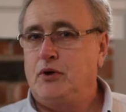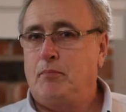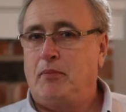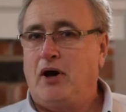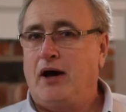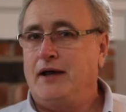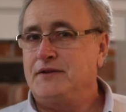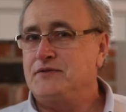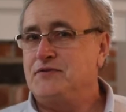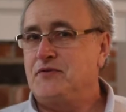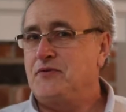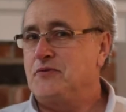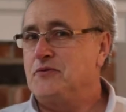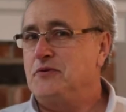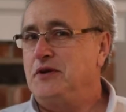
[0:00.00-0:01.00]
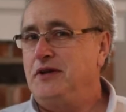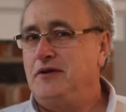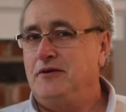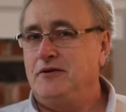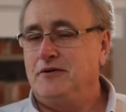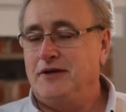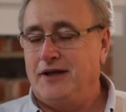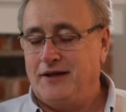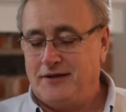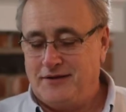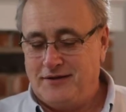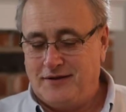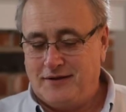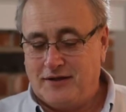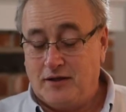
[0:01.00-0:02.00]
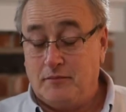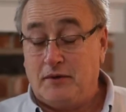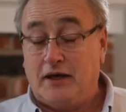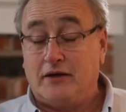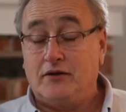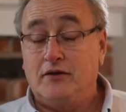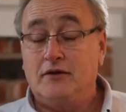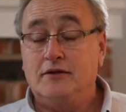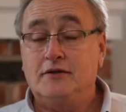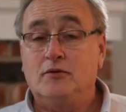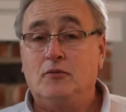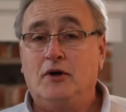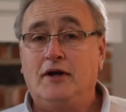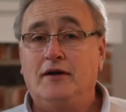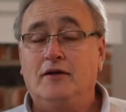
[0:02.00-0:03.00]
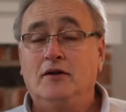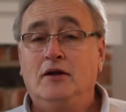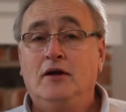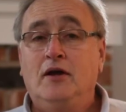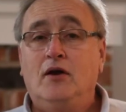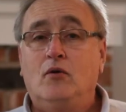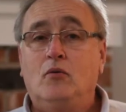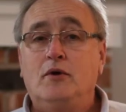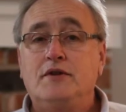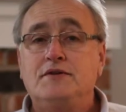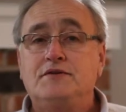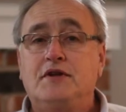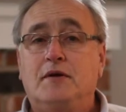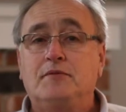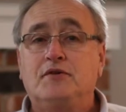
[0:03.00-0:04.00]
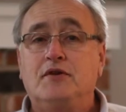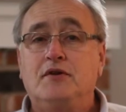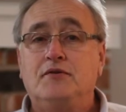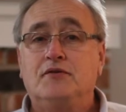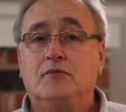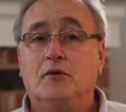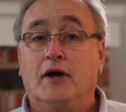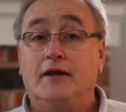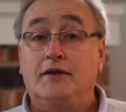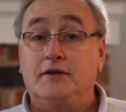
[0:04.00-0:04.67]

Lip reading: pots through here and get back to you in a little while with the steps to use it right.